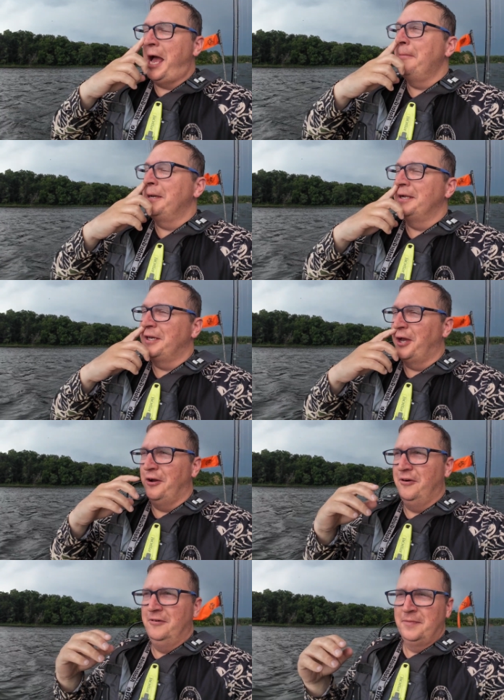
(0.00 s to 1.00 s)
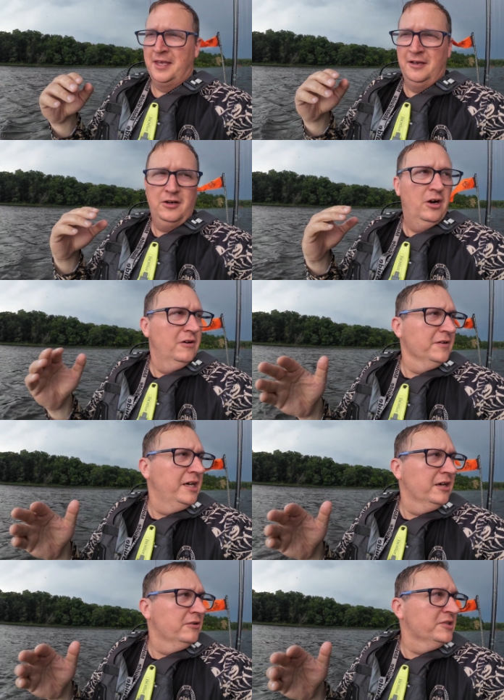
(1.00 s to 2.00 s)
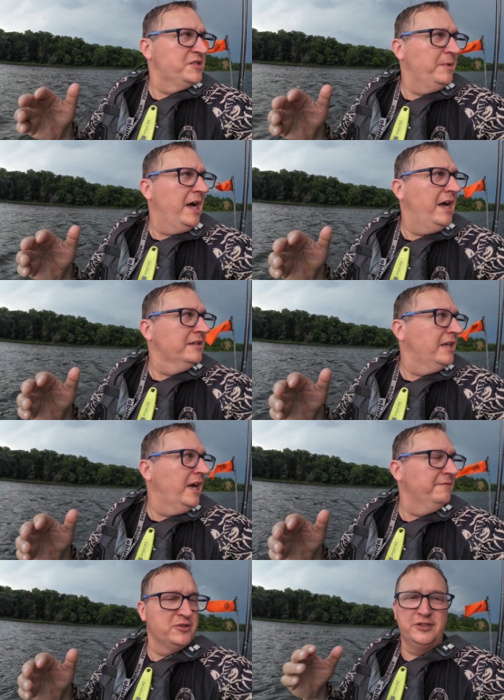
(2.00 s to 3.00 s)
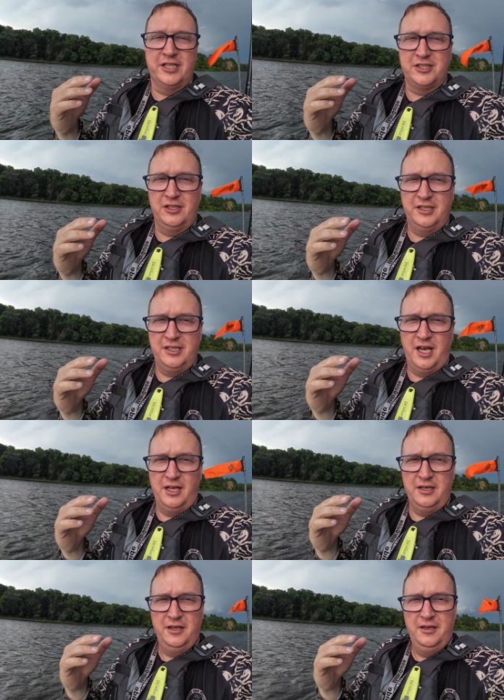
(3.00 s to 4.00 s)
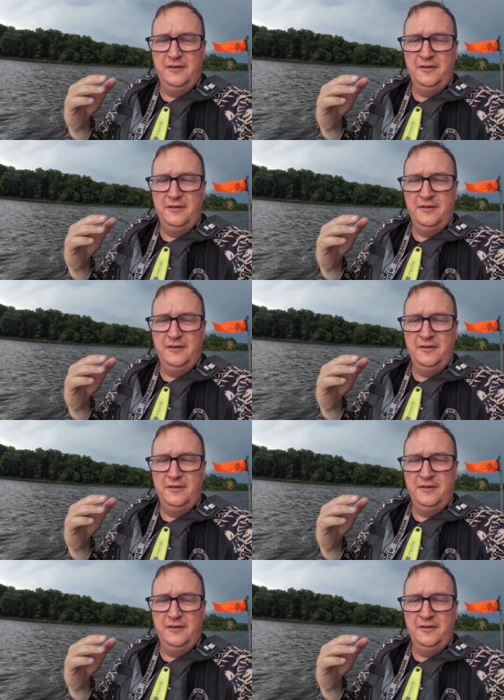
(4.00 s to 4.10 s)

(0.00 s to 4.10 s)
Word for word: I'm gonna go over here to a spot that I've traditionally done